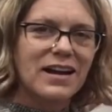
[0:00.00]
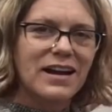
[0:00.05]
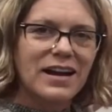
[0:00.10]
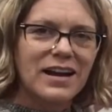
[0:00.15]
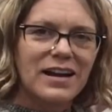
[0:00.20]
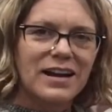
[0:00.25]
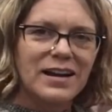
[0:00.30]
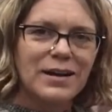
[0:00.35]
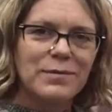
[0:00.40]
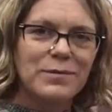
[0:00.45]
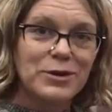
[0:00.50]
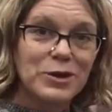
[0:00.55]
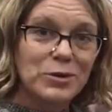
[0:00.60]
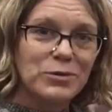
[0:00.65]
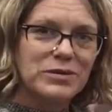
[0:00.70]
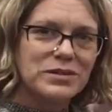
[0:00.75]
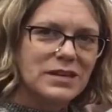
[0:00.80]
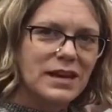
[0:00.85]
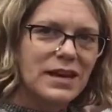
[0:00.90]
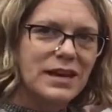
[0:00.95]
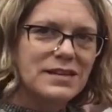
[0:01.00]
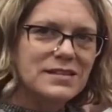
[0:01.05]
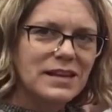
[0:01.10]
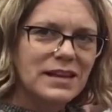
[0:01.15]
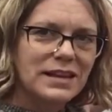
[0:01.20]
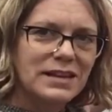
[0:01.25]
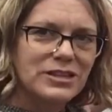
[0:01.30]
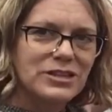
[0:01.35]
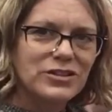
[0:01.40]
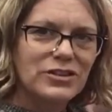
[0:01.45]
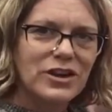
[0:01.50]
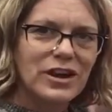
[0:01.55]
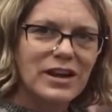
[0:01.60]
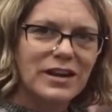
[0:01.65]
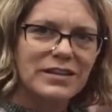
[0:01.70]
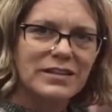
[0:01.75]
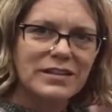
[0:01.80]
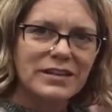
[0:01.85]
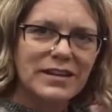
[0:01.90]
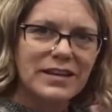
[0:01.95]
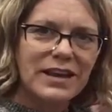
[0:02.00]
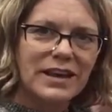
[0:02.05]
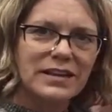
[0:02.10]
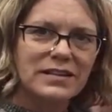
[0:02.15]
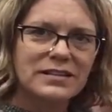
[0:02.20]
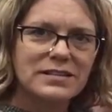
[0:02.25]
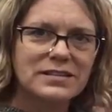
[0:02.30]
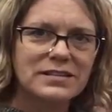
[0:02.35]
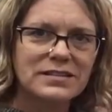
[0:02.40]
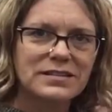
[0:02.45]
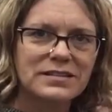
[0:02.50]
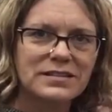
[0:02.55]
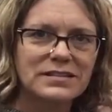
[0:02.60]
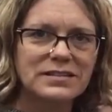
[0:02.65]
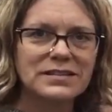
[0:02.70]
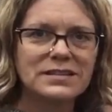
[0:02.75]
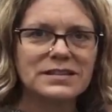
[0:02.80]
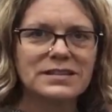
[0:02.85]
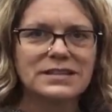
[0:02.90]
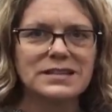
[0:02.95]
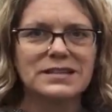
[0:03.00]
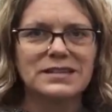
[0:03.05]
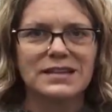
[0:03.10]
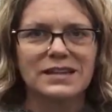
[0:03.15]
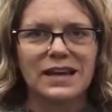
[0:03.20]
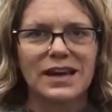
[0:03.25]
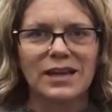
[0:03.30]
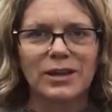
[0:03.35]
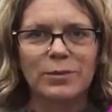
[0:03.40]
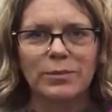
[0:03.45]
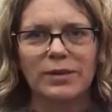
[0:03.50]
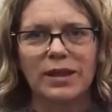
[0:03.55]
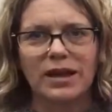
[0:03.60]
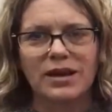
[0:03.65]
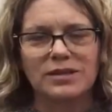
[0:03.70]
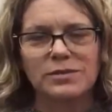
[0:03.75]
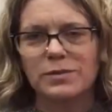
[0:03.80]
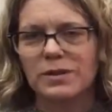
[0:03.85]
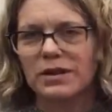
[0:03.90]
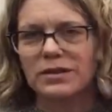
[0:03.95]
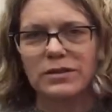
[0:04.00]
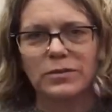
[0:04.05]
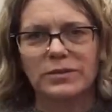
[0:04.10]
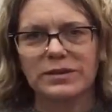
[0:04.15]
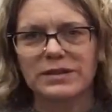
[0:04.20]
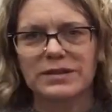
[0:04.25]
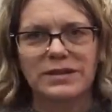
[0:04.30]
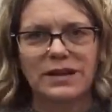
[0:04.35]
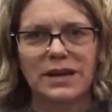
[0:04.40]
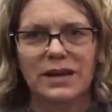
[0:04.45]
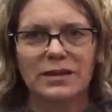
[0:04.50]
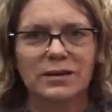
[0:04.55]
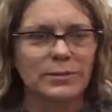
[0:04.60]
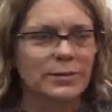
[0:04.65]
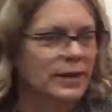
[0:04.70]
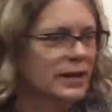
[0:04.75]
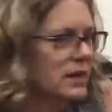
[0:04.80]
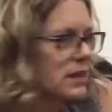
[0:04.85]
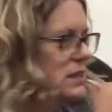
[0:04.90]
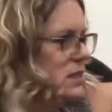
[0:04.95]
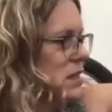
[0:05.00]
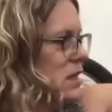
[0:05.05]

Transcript: Um, new with tags. I kid you not. Look at that. Color blocks. We all know we did the color blocks.